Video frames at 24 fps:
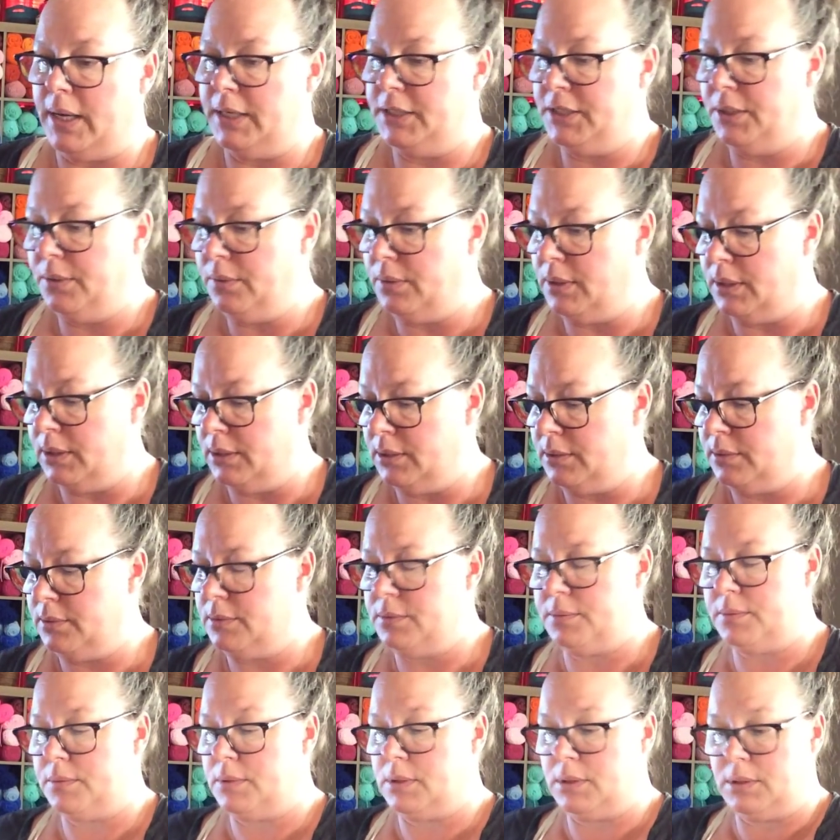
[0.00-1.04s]
to do the,
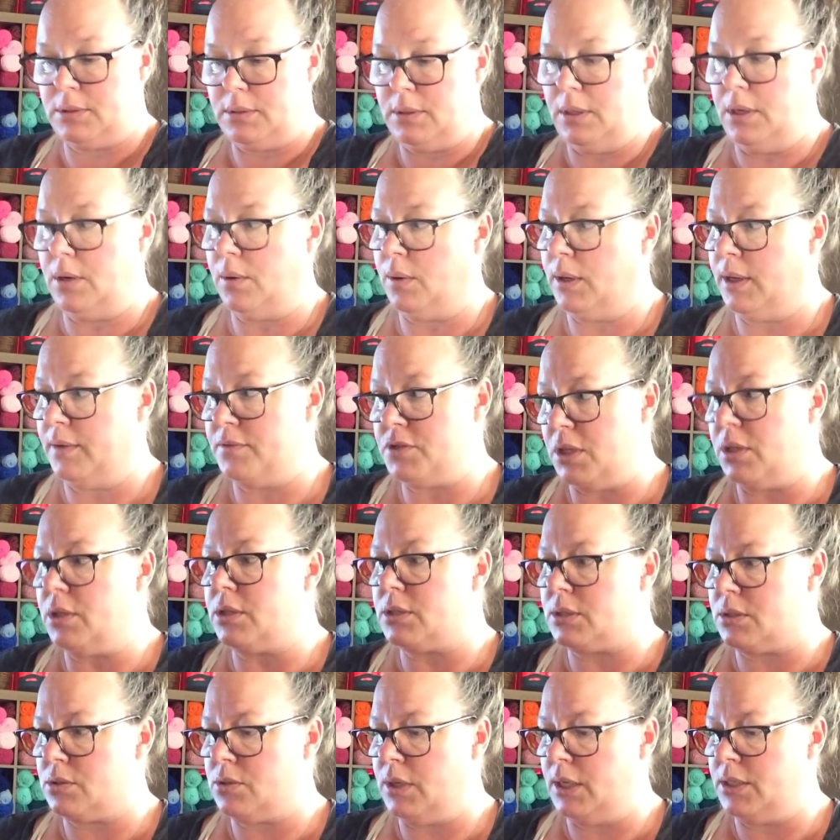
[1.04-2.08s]
you know, it gives you
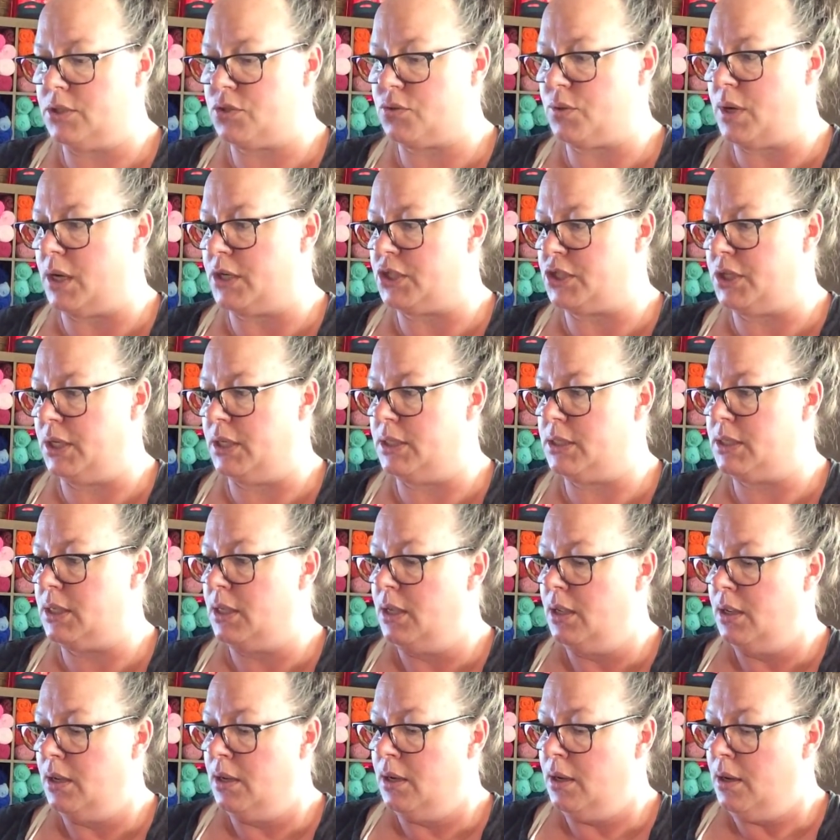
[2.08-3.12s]
the instructions,
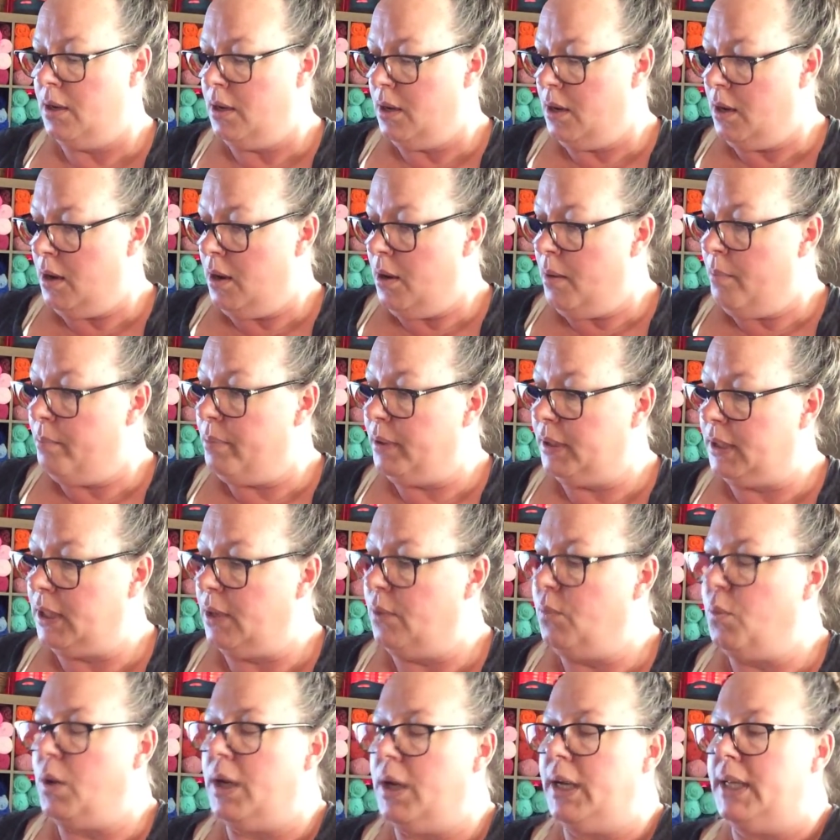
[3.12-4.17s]
but
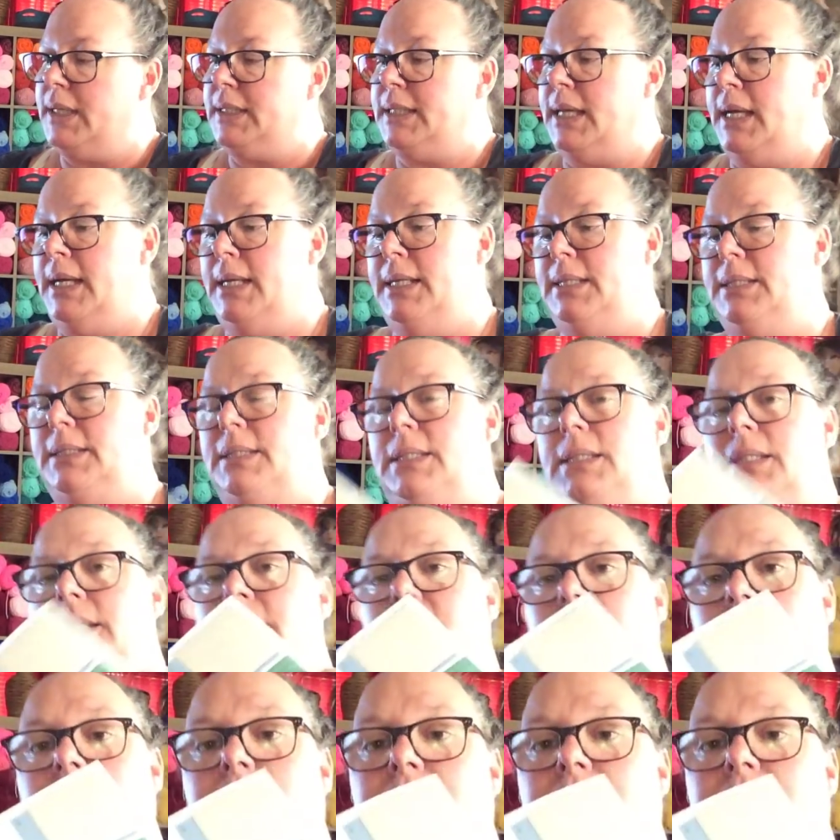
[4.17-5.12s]
then what it does is it